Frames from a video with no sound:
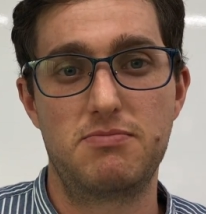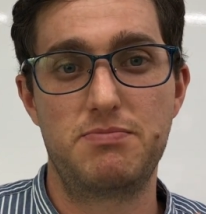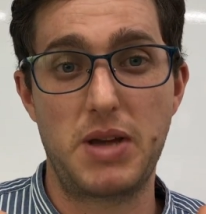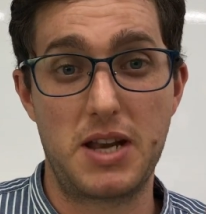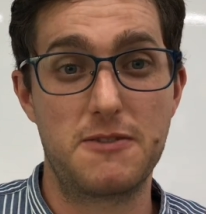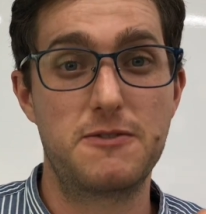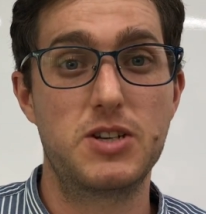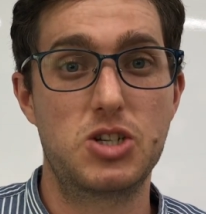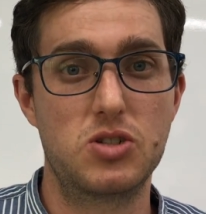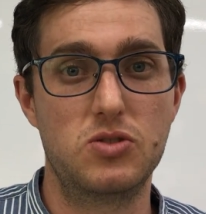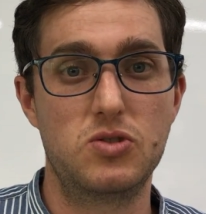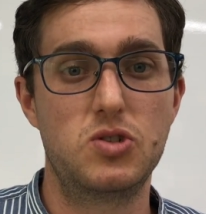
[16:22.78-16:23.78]

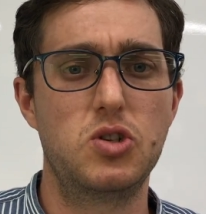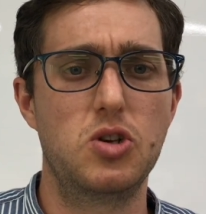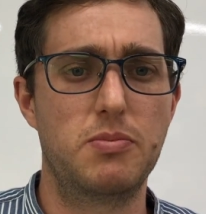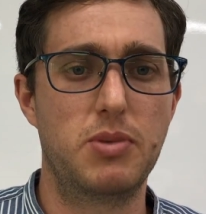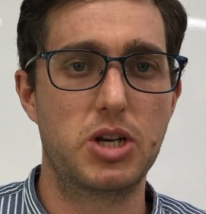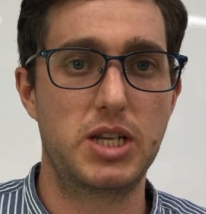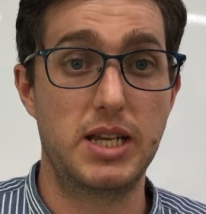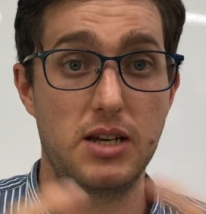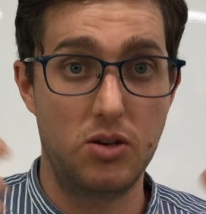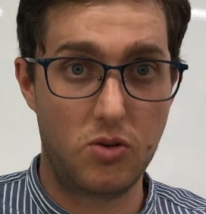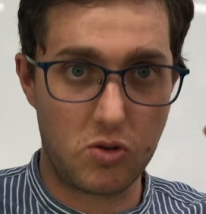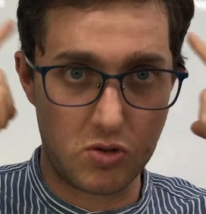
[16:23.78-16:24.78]
beneficial to your body,
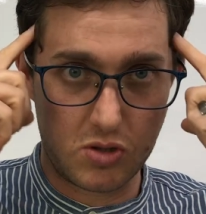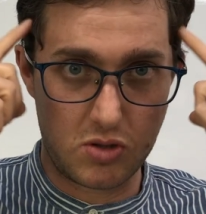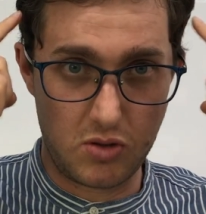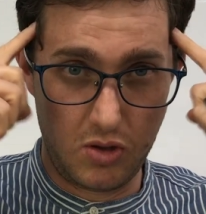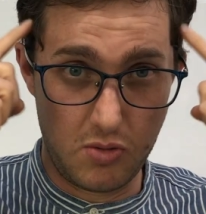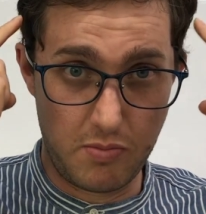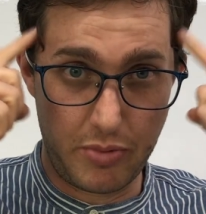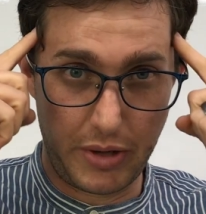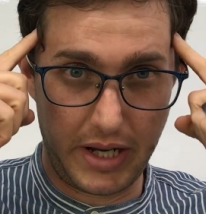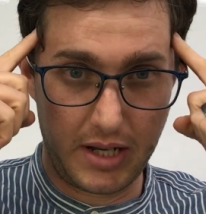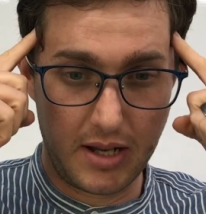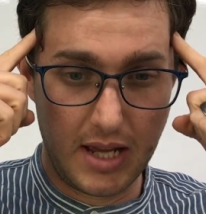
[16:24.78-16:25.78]
also your
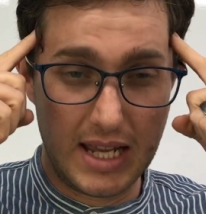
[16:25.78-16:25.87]
brain.